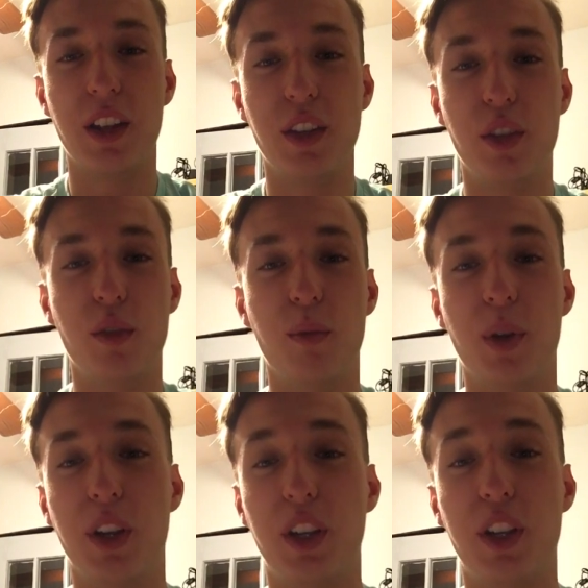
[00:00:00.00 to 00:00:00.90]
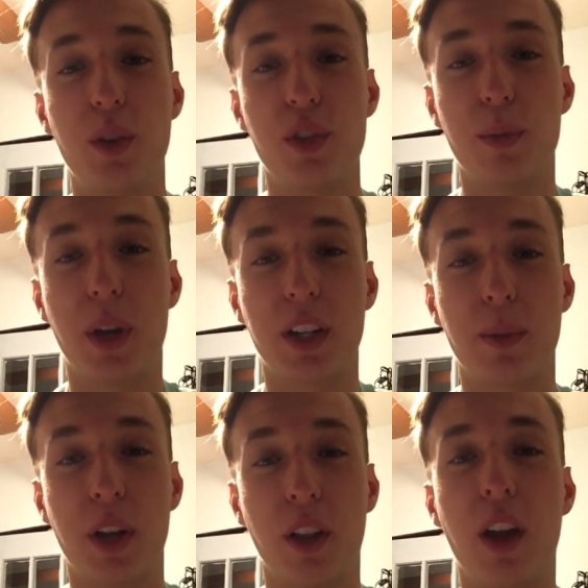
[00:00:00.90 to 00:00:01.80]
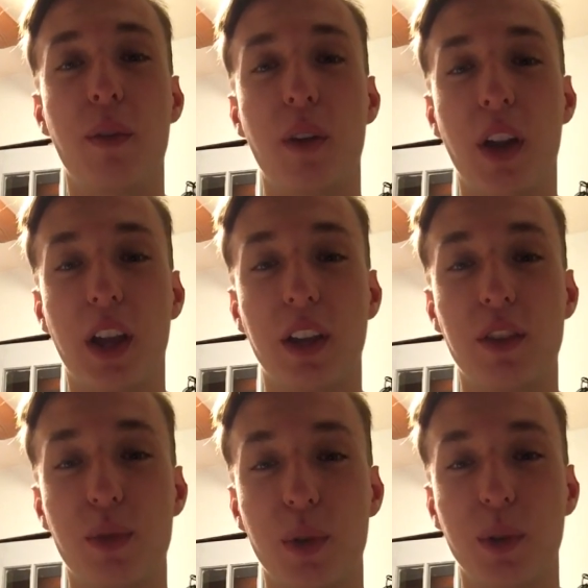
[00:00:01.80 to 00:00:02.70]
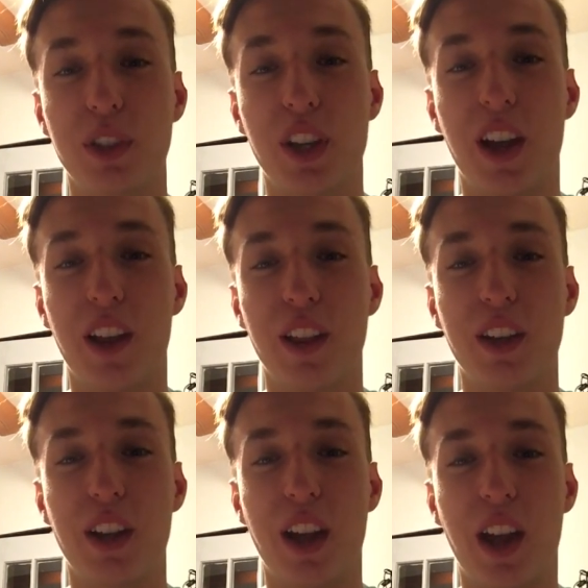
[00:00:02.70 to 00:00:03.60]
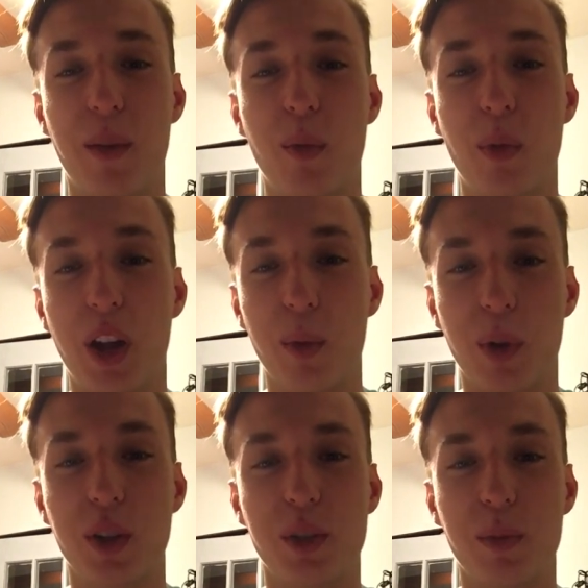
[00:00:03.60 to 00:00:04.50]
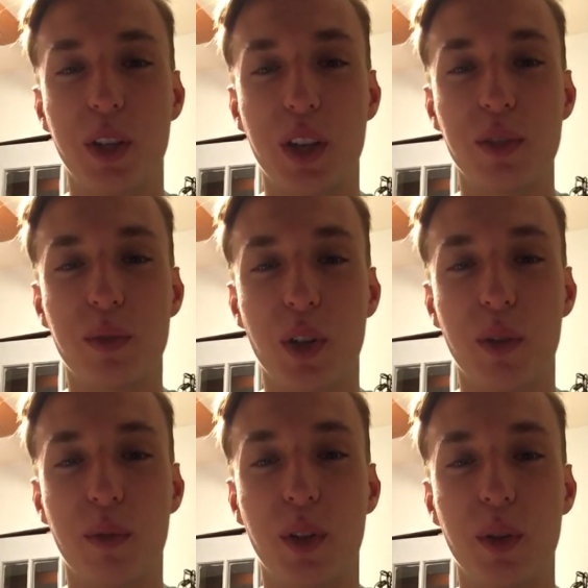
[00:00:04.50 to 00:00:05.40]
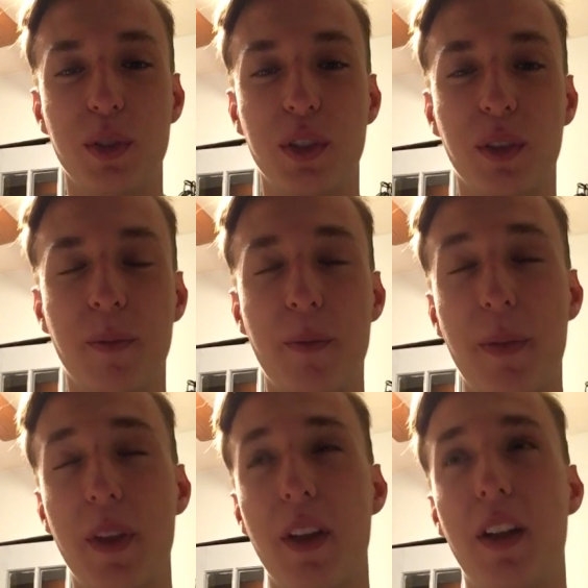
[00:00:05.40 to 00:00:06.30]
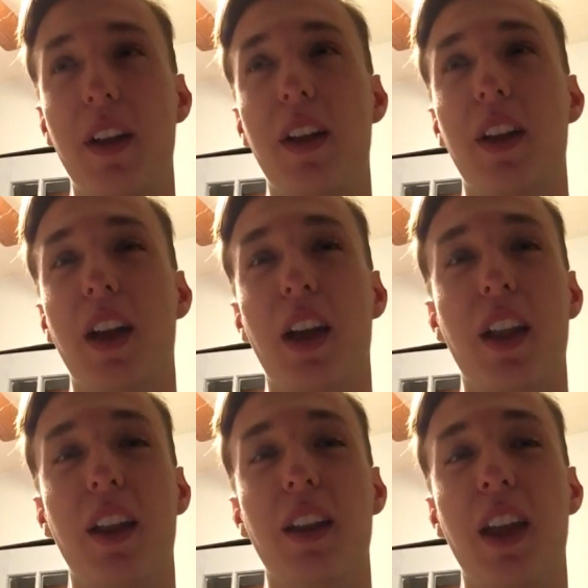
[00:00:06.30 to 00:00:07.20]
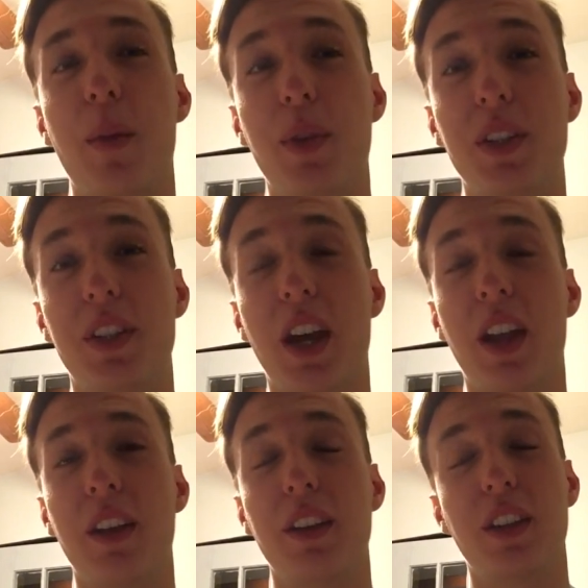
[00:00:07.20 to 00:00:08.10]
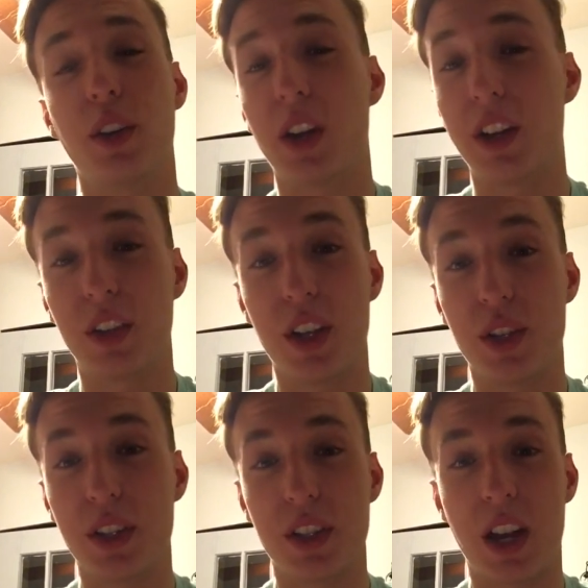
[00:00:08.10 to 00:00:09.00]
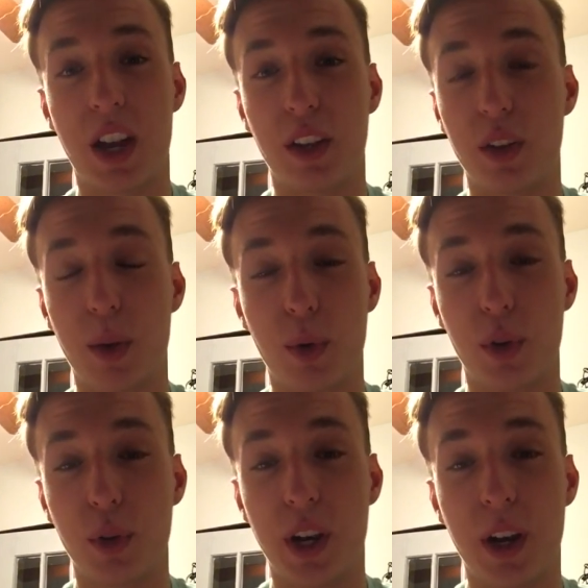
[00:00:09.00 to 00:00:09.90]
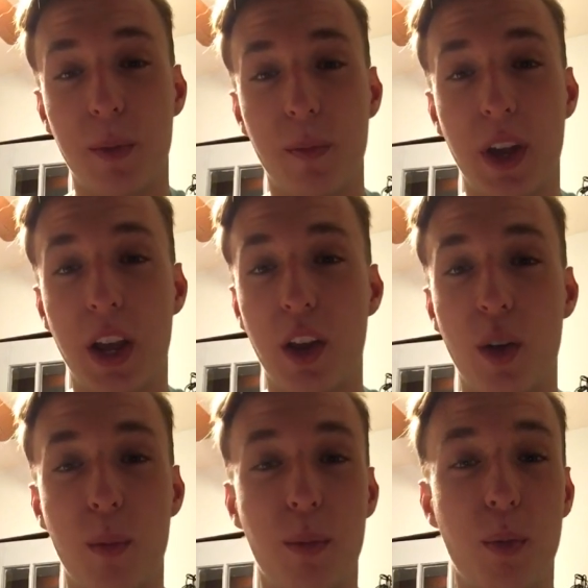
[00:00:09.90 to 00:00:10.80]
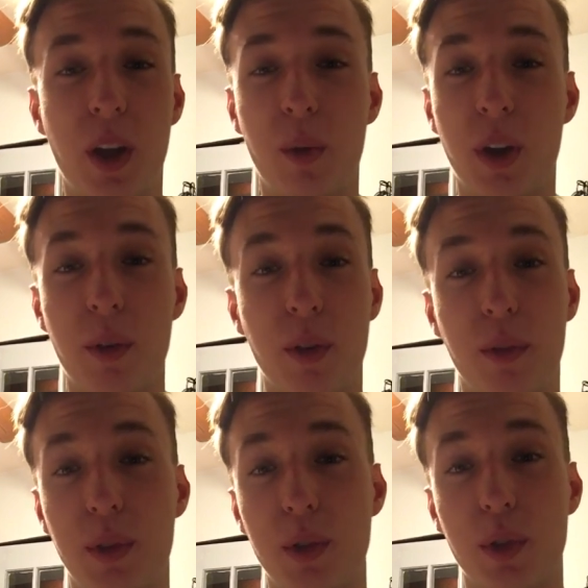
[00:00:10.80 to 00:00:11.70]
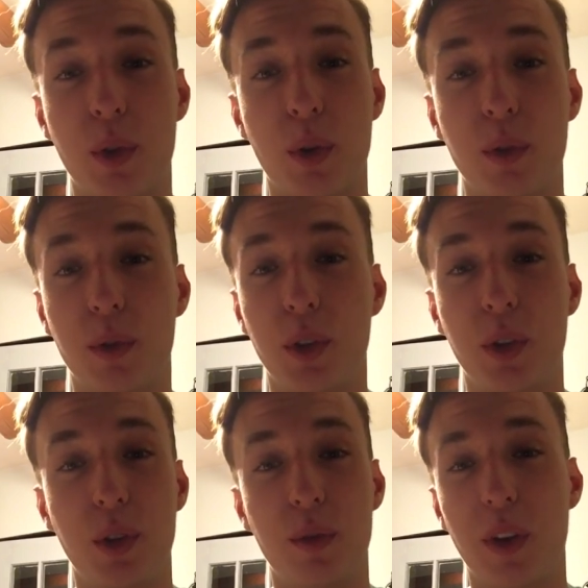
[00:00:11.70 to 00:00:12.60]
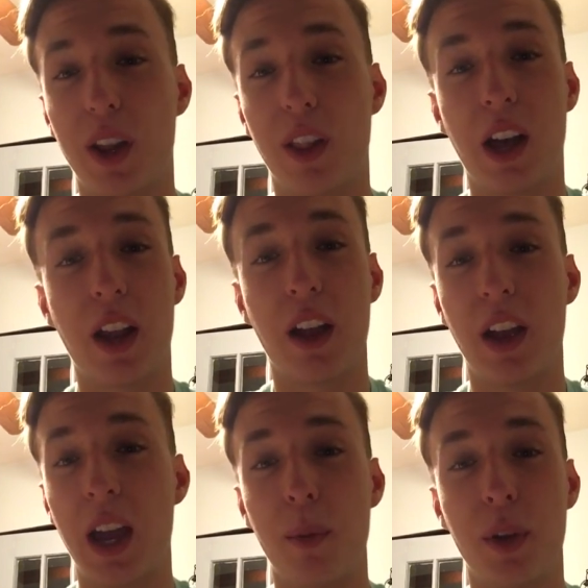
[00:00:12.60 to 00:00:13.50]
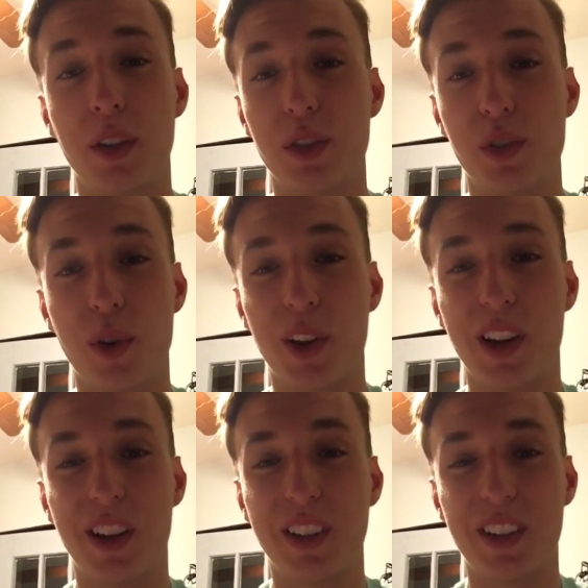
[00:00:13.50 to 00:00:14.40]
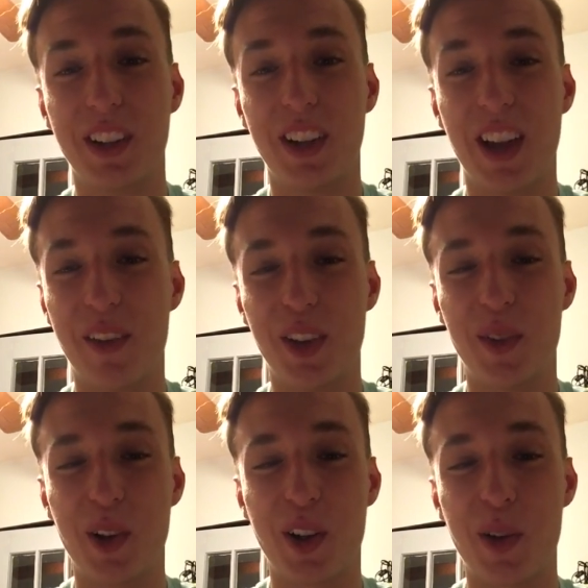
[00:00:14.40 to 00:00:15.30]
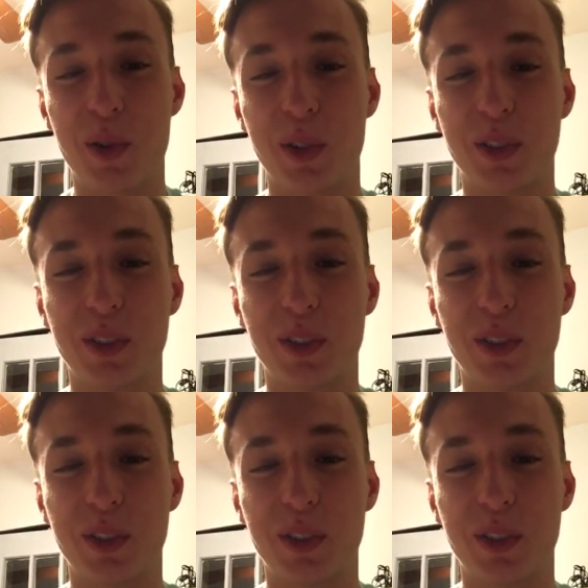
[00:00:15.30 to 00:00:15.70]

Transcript: You've been a huge impact on my life, and I can truly say that I'm a better person because of your influences. And that being said, congratulations on an incredible career, and I hope that whatever the future holds for you, you find a lot of happiness and joy in it. Have a good one, coach.